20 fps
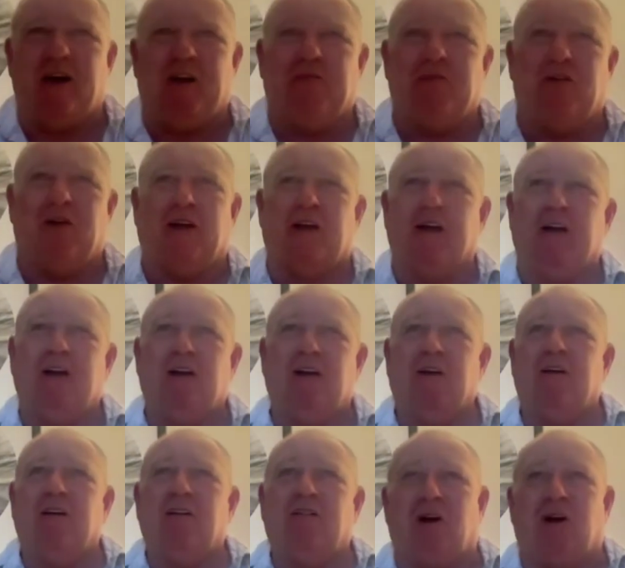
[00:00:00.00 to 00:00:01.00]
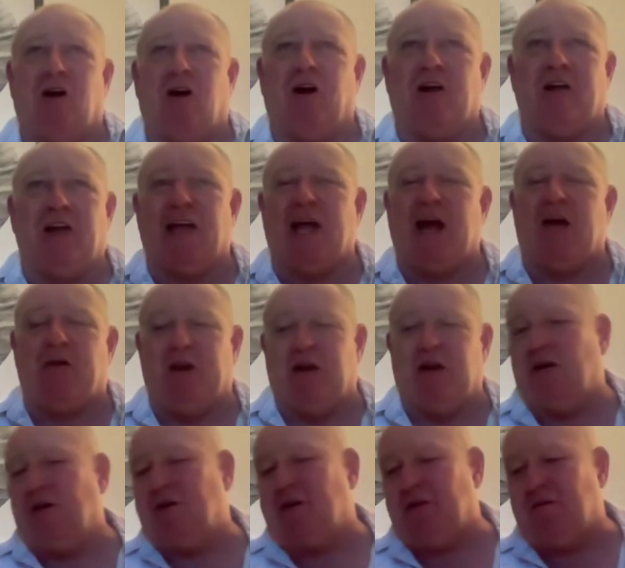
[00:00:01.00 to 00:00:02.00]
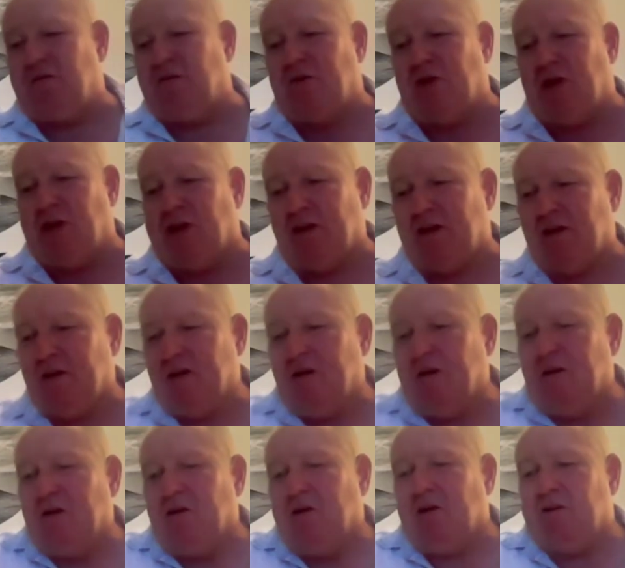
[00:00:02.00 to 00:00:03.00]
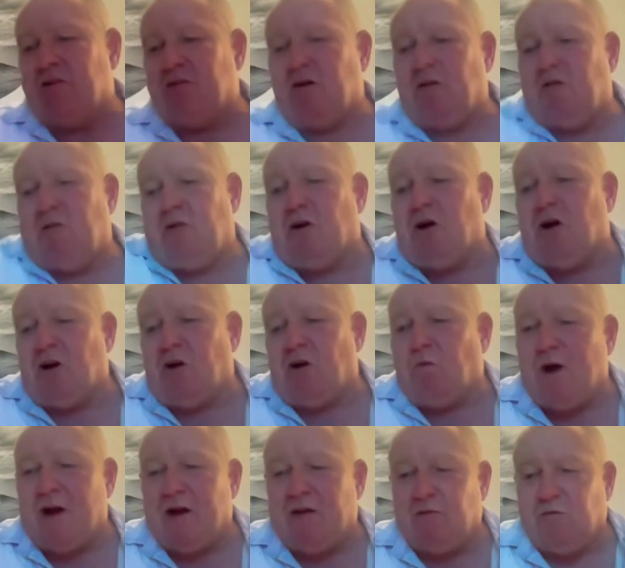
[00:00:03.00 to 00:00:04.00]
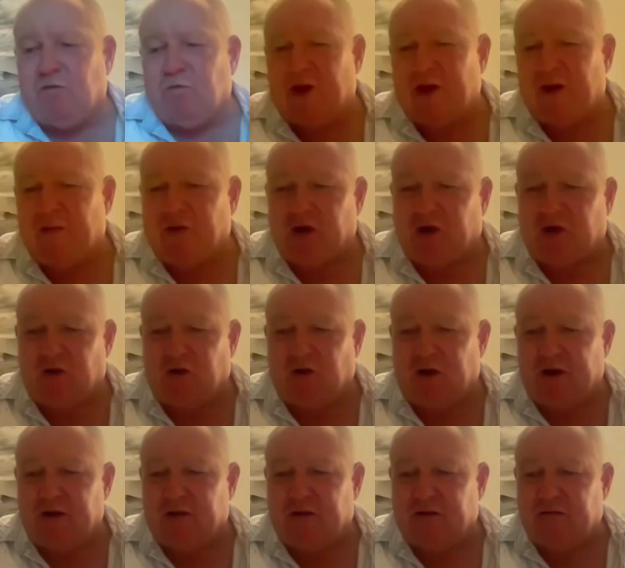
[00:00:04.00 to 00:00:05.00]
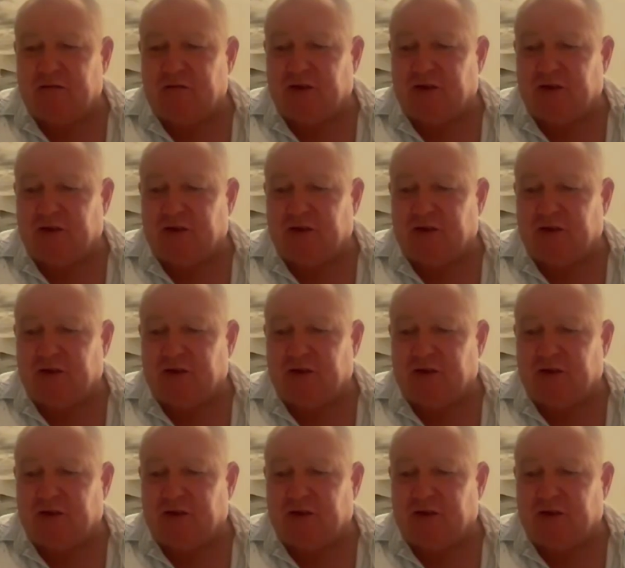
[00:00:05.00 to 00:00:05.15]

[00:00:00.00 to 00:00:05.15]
I can go in. I can because look, I got one of my clients.